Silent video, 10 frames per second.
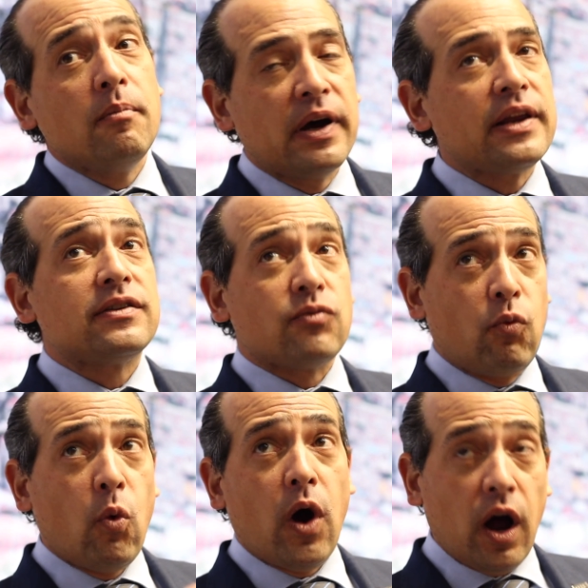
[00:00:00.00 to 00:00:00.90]
but it's
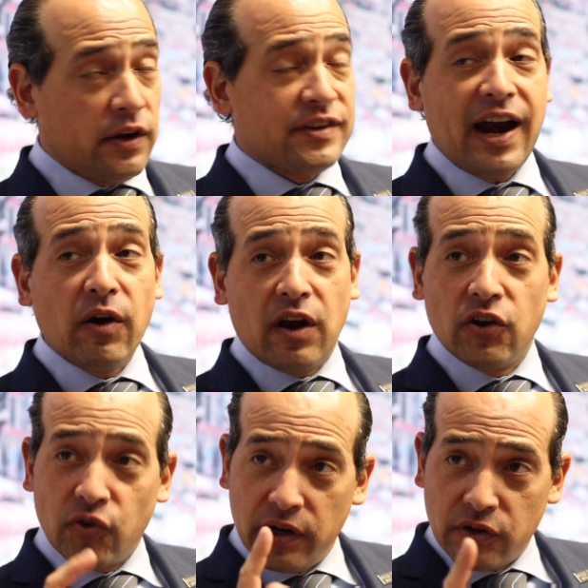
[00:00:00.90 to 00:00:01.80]
an entire
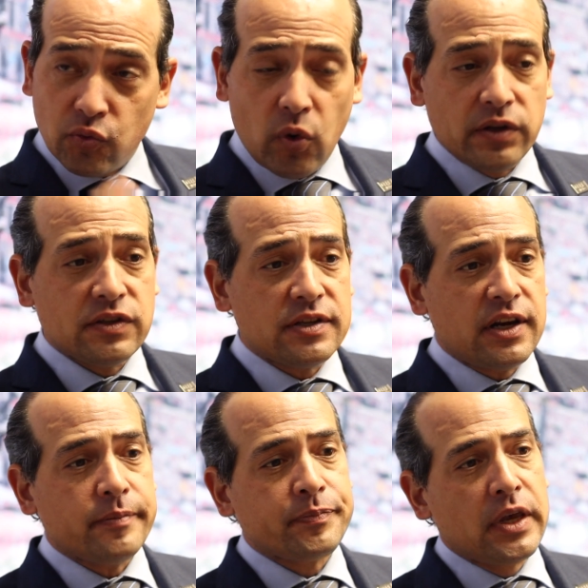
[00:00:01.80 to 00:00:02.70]
country and it's one
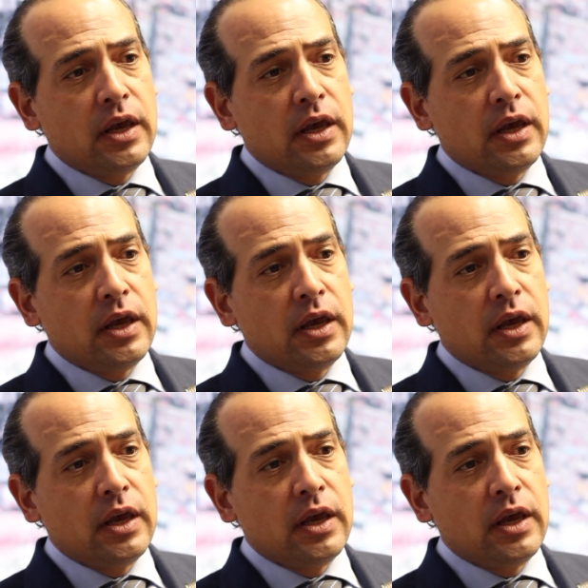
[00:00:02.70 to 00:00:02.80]
city.